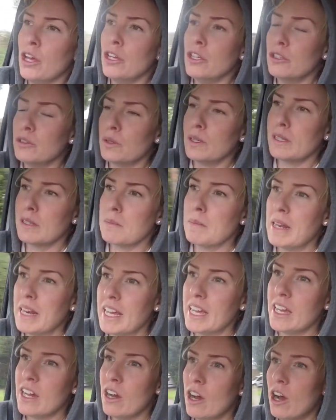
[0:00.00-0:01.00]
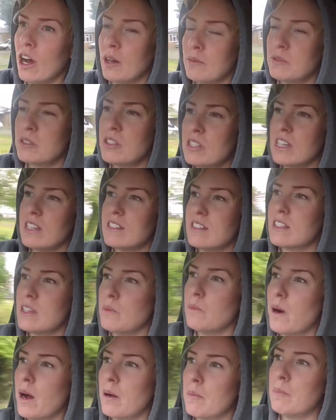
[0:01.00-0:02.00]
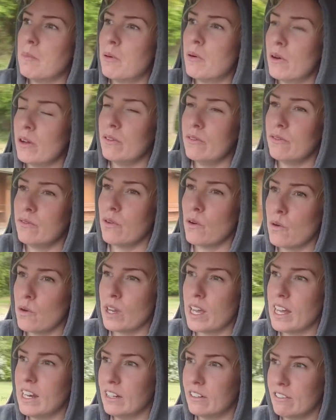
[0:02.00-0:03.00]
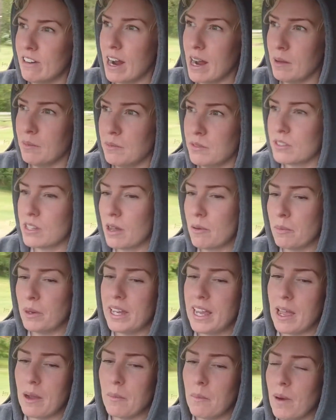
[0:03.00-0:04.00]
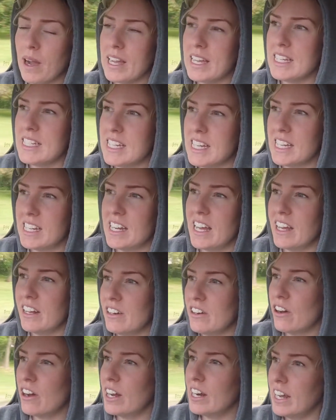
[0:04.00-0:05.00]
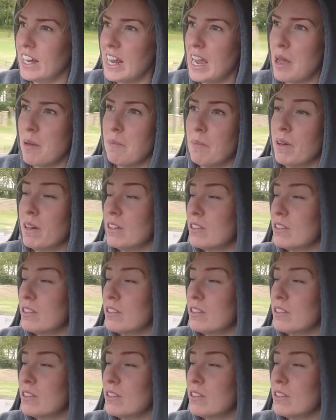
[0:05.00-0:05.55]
So at the minute I'm 61.4 kilograms, and we get weighed in at 9 a.m.